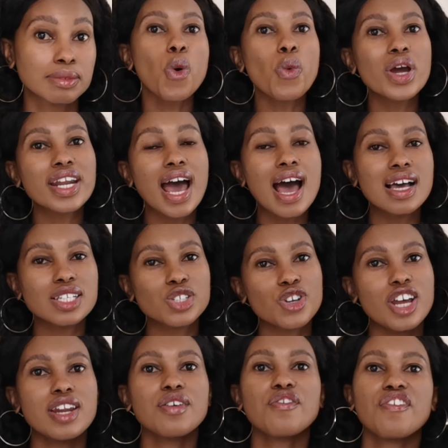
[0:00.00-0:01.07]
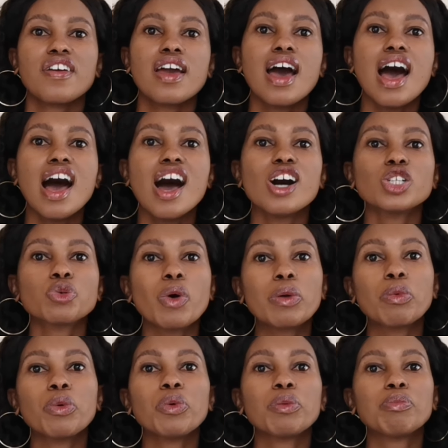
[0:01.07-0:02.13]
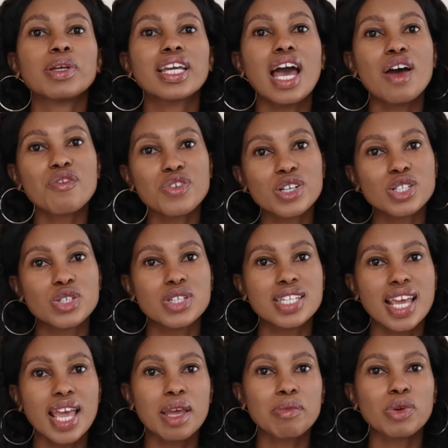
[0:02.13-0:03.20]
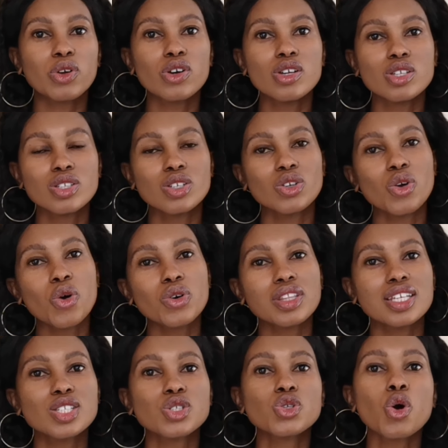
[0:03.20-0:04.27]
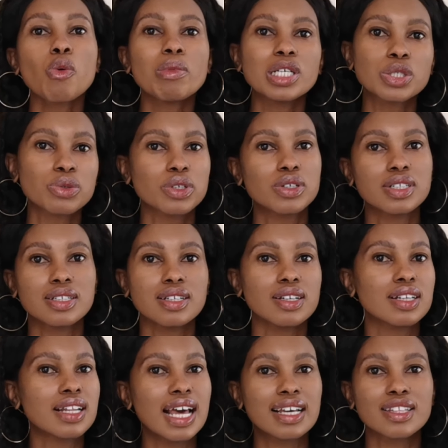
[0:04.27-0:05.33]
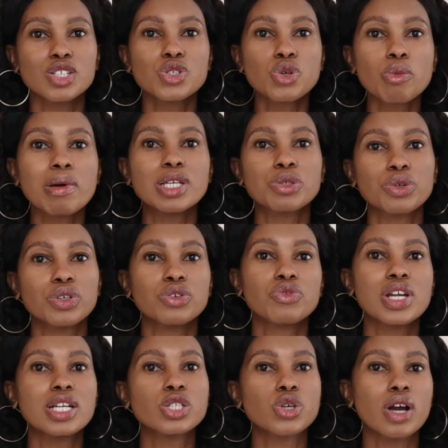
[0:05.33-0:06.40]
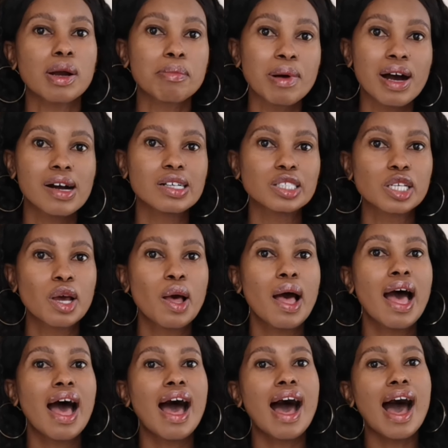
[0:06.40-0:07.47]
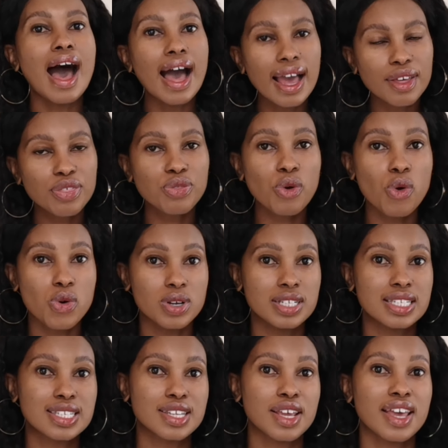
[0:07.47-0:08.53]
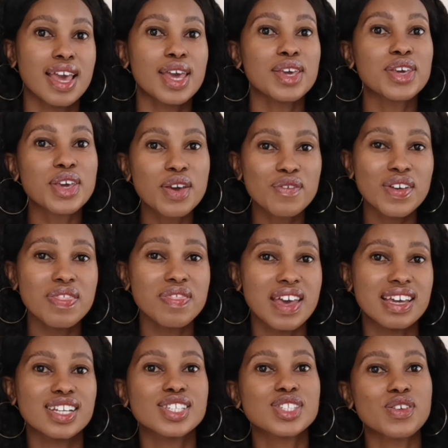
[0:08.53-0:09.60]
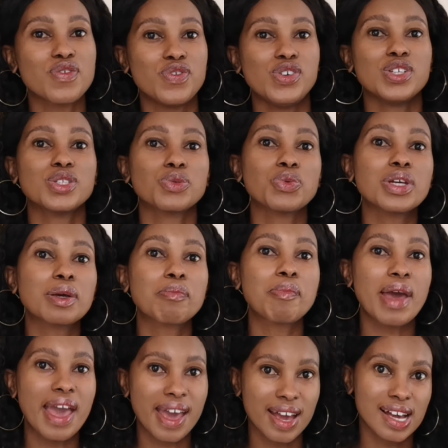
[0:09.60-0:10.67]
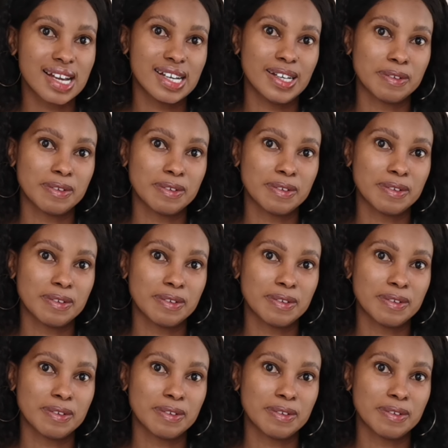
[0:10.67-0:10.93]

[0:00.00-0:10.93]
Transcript: when I was trying to figure out what we would be covering today, because you know there's so much we could really talk about, I thought, given that it's the first week back,